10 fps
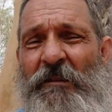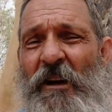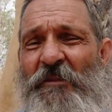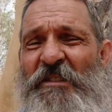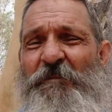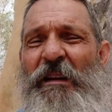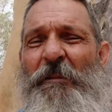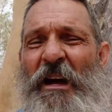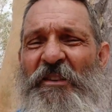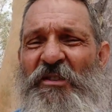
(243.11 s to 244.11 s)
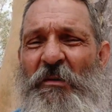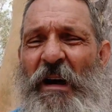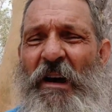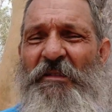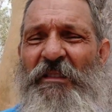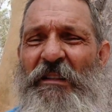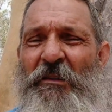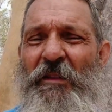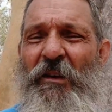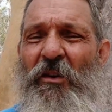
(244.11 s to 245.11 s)
So I've just spent about 2 hours
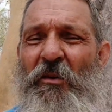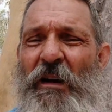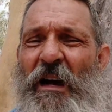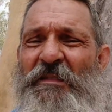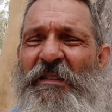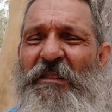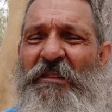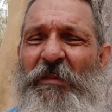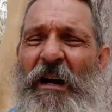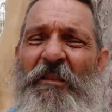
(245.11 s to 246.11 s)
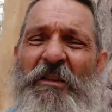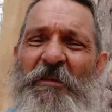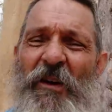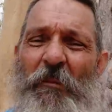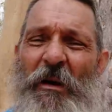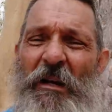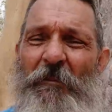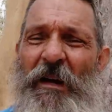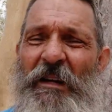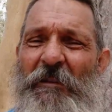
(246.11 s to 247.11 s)
clearing the long grass as part of this fire break
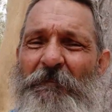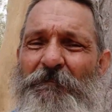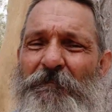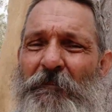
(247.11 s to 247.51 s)
I'm making.